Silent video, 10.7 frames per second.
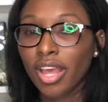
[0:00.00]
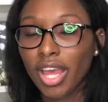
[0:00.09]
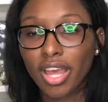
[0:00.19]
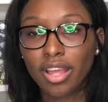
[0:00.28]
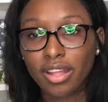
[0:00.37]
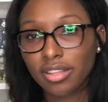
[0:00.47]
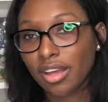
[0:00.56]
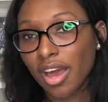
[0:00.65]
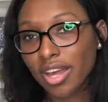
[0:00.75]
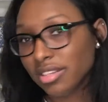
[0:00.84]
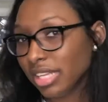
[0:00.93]
And the
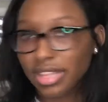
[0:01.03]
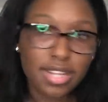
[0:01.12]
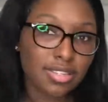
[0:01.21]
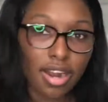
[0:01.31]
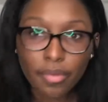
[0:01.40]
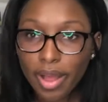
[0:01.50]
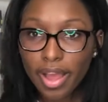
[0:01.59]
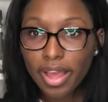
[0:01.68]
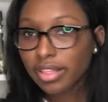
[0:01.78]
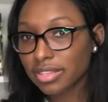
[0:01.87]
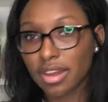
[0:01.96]
aunt is like, that's not
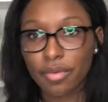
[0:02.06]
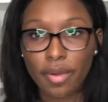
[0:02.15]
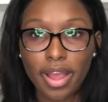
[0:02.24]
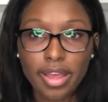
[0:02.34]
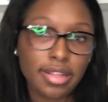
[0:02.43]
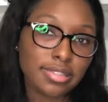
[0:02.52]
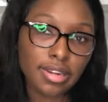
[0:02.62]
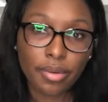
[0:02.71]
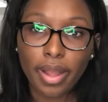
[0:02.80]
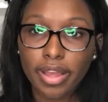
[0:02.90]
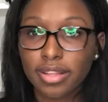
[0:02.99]
right. That's not right. That's not
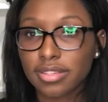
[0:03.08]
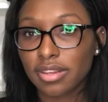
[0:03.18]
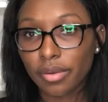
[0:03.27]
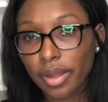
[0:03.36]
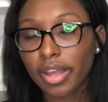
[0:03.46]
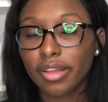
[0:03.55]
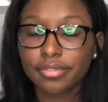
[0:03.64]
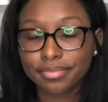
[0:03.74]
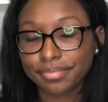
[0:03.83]
right. That's not right.